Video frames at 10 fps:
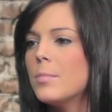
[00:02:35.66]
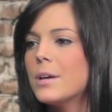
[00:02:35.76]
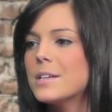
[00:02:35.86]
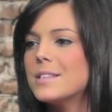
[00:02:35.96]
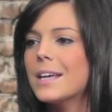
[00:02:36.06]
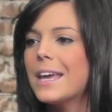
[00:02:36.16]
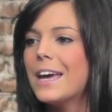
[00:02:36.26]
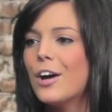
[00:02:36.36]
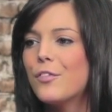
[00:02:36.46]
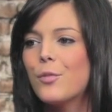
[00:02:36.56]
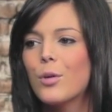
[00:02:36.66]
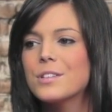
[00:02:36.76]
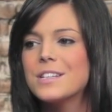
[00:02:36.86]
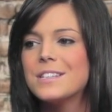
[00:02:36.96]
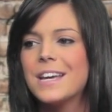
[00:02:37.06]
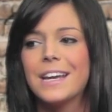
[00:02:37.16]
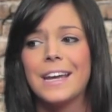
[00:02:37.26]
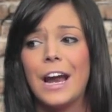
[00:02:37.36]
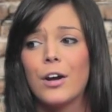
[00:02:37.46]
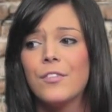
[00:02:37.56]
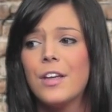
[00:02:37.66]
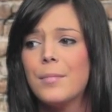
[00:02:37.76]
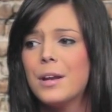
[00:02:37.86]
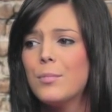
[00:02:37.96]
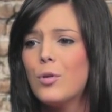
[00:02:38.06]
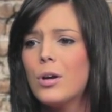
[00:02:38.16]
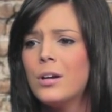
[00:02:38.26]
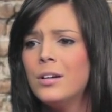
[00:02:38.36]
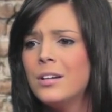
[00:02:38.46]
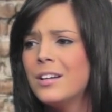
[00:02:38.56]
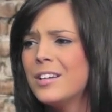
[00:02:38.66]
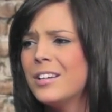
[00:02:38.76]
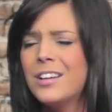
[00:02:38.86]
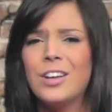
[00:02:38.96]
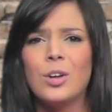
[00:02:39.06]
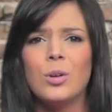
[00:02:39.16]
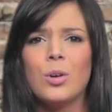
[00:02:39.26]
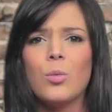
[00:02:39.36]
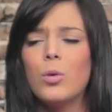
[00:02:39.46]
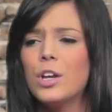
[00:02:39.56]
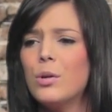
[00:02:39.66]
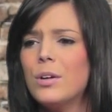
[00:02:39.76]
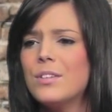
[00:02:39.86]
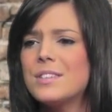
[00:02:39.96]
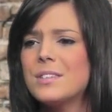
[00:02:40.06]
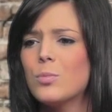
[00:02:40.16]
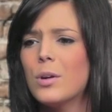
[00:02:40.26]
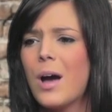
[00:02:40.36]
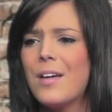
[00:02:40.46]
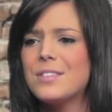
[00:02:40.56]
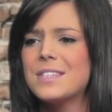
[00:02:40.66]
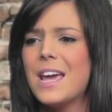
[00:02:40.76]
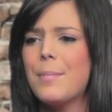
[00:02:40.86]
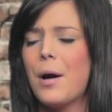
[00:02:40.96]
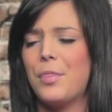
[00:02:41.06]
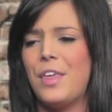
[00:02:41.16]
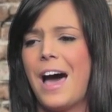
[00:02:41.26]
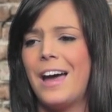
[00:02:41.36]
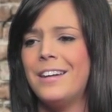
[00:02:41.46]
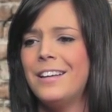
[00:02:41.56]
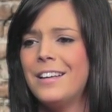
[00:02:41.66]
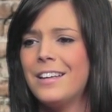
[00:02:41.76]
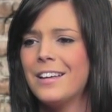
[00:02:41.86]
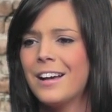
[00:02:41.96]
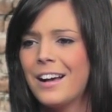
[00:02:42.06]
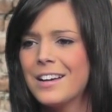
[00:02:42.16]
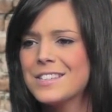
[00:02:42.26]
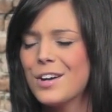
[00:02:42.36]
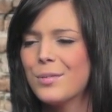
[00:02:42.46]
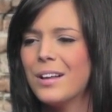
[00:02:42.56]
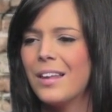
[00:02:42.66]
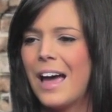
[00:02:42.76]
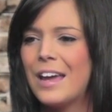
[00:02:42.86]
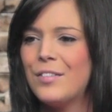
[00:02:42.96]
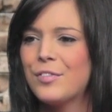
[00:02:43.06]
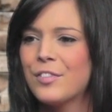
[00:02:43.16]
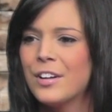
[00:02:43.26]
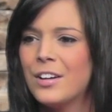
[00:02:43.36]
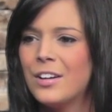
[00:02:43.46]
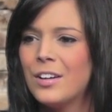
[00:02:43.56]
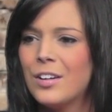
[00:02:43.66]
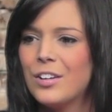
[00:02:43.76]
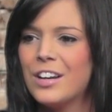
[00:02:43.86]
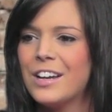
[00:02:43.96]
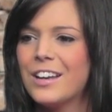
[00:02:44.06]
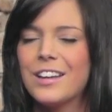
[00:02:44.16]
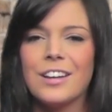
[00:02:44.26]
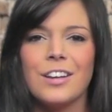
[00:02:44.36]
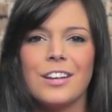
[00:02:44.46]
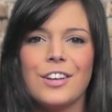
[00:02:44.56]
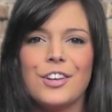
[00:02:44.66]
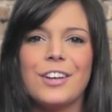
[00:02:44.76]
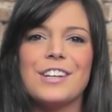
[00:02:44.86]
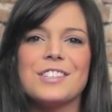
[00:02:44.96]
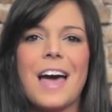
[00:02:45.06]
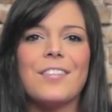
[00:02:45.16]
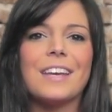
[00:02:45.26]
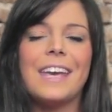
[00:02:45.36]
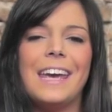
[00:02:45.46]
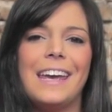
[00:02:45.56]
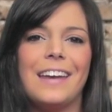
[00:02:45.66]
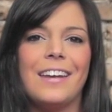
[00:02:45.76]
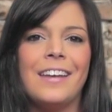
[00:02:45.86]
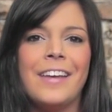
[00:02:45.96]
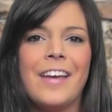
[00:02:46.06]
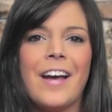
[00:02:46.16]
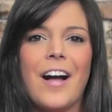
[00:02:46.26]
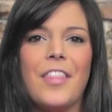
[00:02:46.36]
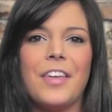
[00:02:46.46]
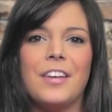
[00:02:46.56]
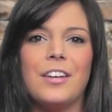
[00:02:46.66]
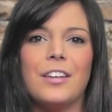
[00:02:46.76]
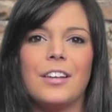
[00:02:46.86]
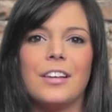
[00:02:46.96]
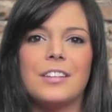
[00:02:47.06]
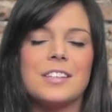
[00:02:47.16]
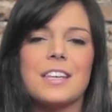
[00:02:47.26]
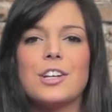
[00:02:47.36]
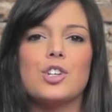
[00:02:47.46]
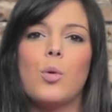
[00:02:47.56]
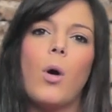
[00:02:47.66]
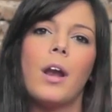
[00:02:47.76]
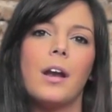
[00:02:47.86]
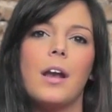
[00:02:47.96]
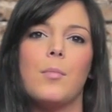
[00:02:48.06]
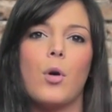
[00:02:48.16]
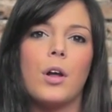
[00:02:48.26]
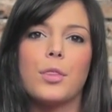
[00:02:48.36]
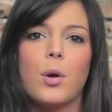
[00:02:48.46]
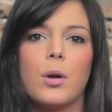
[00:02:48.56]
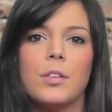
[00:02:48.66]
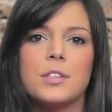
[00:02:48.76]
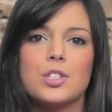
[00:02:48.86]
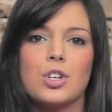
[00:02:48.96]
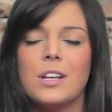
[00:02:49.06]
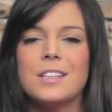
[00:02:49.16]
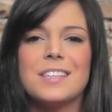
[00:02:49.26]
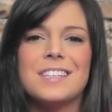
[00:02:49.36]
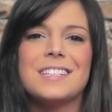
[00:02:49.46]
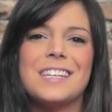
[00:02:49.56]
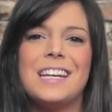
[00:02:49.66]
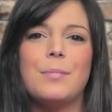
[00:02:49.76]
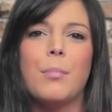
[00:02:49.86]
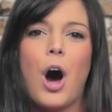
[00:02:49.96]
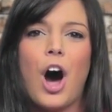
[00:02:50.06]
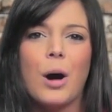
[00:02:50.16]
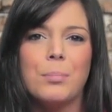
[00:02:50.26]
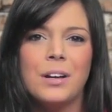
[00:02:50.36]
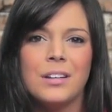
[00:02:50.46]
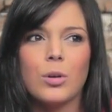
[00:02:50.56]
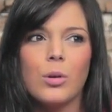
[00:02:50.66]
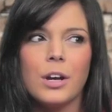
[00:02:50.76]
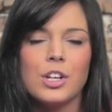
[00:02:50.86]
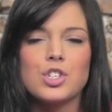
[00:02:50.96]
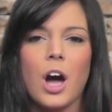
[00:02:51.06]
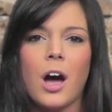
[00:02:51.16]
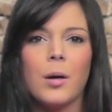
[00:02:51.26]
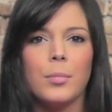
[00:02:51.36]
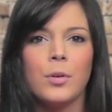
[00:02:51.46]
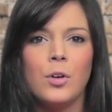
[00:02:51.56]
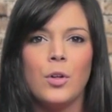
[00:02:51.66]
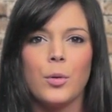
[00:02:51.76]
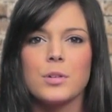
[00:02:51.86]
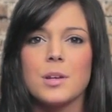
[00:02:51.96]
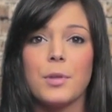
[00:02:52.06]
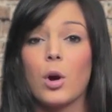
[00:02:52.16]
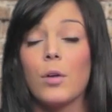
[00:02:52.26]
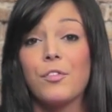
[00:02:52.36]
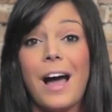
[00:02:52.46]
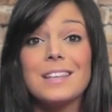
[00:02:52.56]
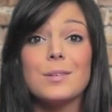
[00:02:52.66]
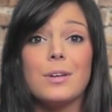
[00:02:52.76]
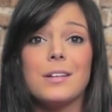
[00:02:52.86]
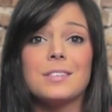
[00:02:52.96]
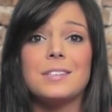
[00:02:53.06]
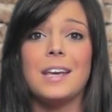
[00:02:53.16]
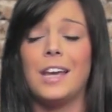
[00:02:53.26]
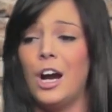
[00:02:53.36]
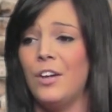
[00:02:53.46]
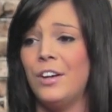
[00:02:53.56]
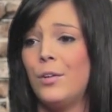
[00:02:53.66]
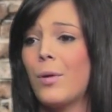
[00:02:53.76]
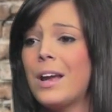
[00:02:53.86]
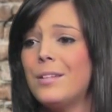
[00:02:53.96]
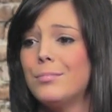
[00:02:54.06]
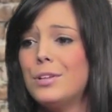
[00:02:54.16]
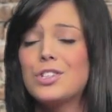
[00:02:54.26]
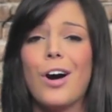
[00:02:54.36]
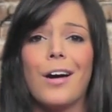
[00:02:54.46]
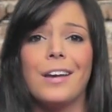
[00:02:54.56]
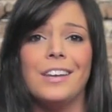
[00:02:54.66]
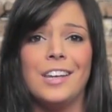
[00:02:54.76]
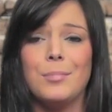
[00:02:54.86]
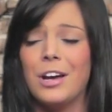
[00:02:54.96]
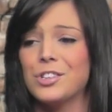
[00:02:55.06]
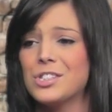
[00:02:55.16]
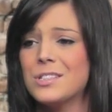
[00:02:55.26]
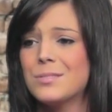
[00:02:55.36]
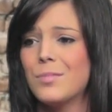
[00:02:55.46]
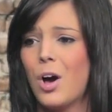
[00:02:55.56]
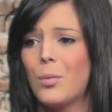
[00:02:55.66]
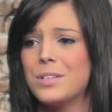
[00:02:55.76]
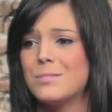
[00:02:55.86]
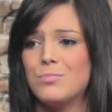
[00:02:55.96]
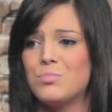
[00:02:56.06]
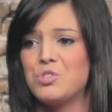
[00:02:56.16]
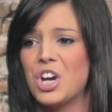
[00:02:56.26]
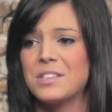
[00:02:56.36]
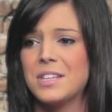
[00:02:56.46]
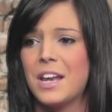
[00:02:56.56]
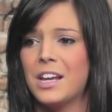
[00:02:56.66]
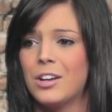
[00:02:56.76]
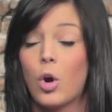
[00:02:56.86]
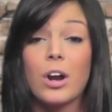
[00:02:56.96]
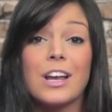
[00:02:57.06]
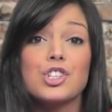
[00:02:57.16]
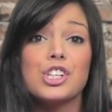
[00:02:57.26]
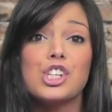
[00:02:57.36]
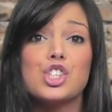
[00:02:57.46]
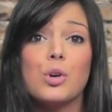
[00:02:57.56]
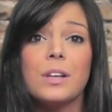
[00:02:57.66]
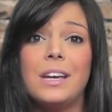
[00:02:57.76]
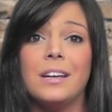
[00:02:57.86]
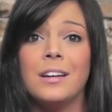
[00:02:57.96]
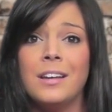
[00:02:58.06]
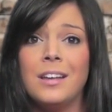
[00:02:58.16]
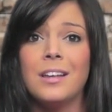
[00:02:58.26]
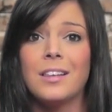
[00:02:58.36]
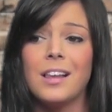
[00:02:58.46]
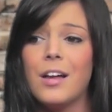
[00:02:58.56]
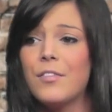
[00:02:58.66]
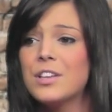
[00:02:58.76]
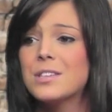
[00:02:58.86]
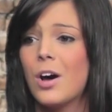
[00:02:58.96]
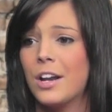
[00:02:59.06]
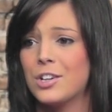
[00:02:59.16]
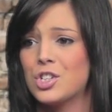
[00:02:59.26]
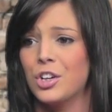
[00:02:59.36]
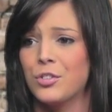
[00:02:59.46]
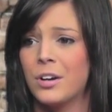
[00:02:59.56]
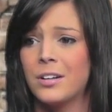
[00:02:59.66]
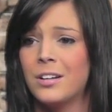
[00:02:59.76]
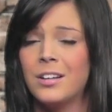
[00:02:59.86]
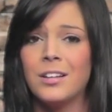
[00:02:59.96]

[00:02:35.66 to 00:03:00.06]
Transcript: because they can't afford to take care of them anymore? What do I even say about that? That's not real life. You can't just have a kid and then decide you don't want it anymore and throw it in the street. This isn't Teen Mom. Go get a job or something, or find someone else to take care of it. Write Madonna an email. She's always jet-setting. Or Angelina Jolie. They love exotic children.